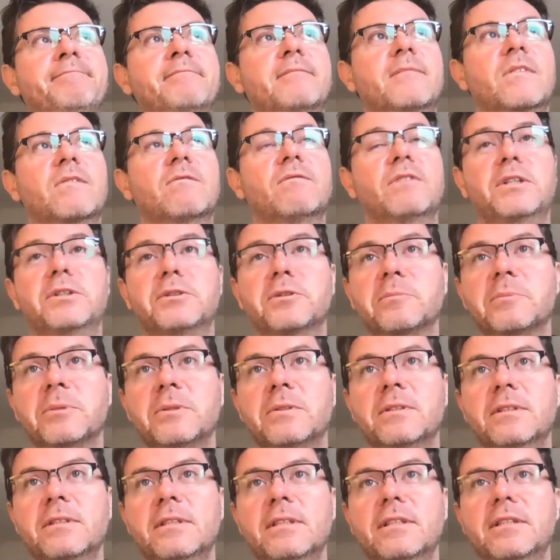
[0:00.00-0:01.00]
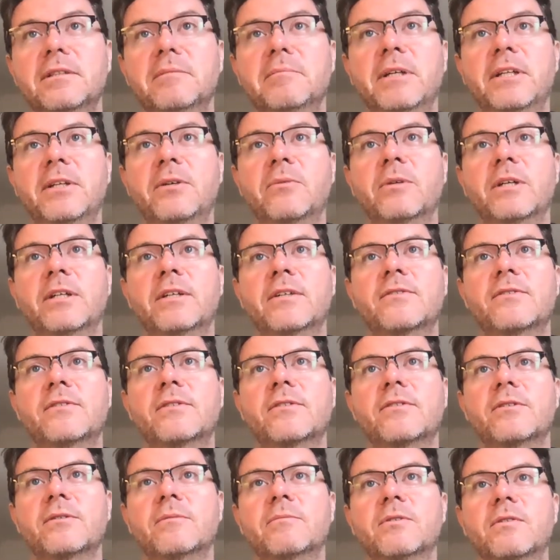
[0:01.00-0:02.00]
vulnerable in many ways in
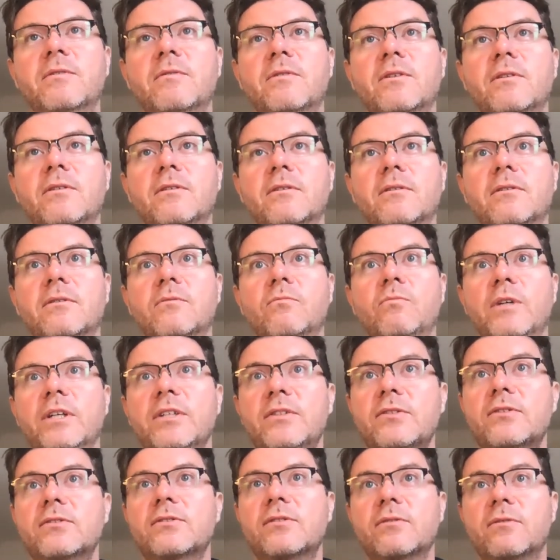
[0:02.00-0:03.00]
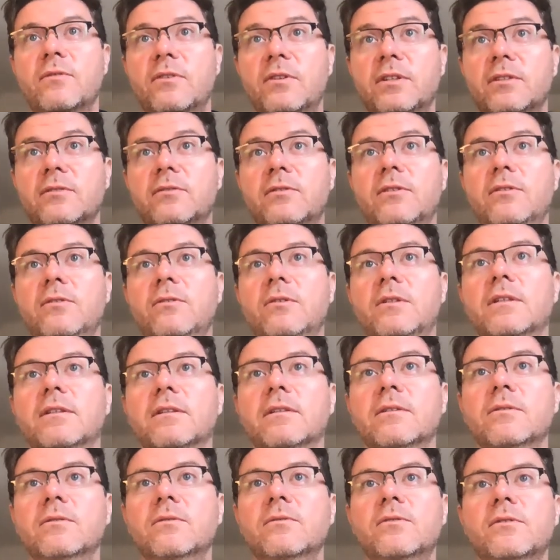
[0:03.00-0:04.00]
terms of the risks or things that you can
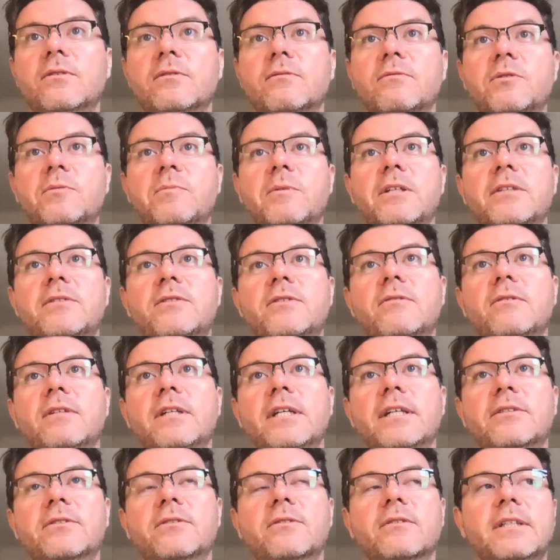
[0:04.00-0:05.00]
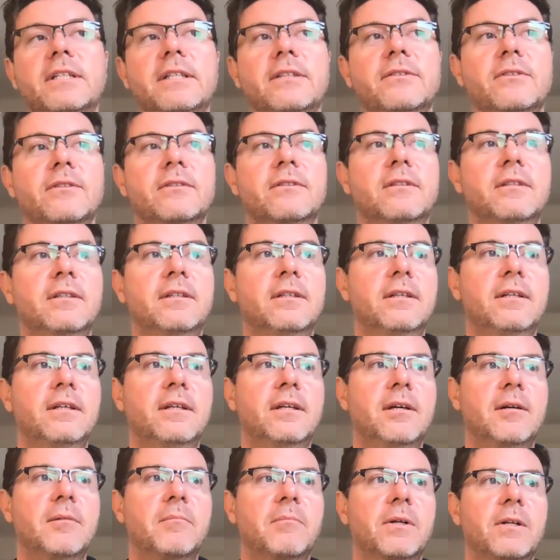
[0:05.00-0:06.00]
lose in response to a natural hazard.
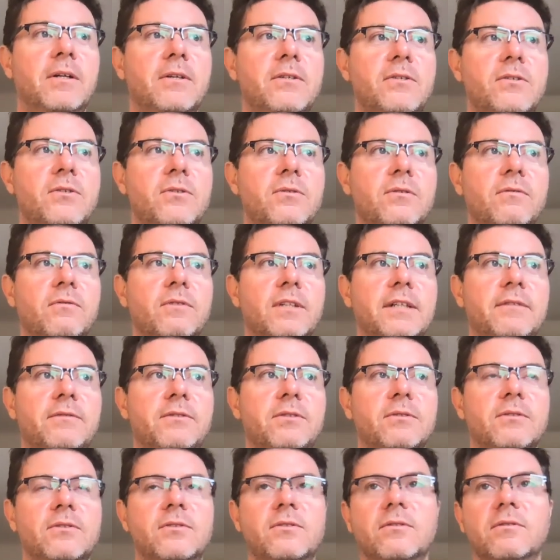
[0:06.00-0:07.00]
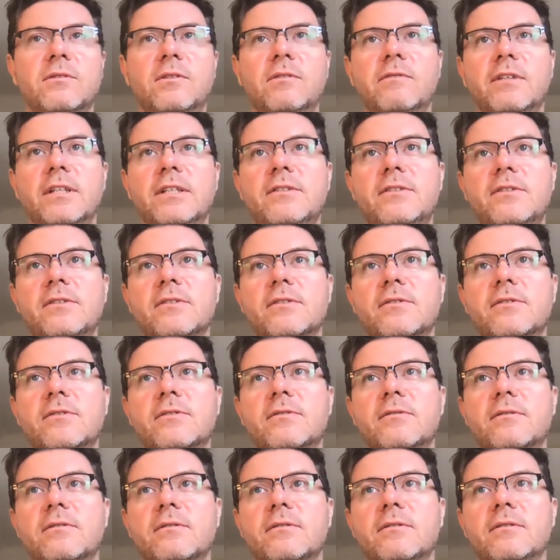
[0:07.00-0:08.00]
But also, if left to its own
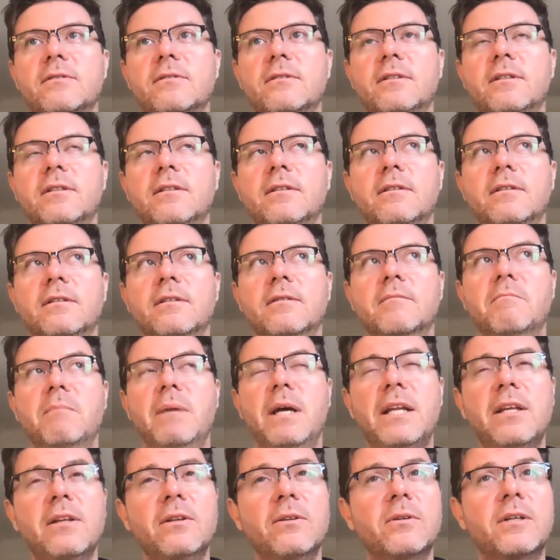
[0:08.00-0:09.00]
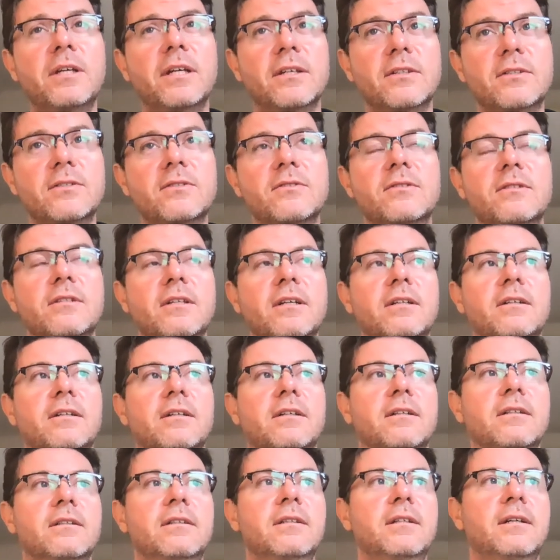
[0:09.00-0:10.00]
devices, in many locations, not
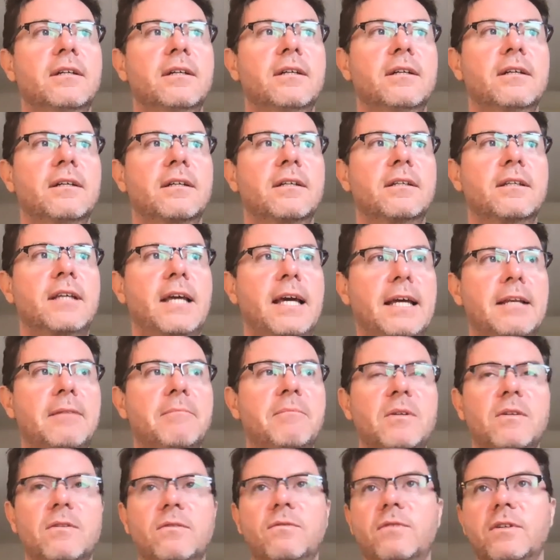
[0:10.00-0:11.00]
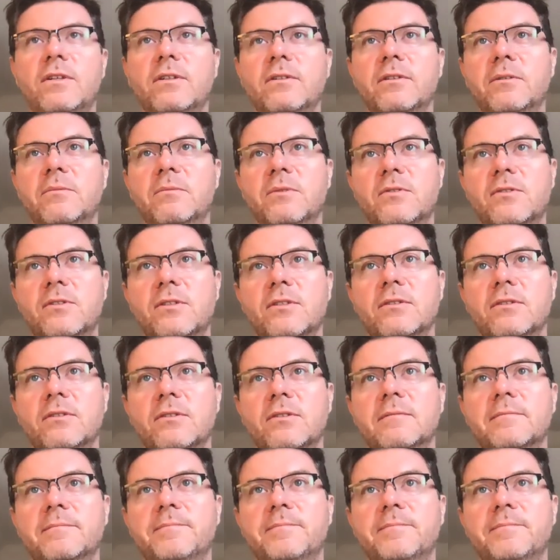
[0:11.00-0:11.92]
all, can be fairly resilient.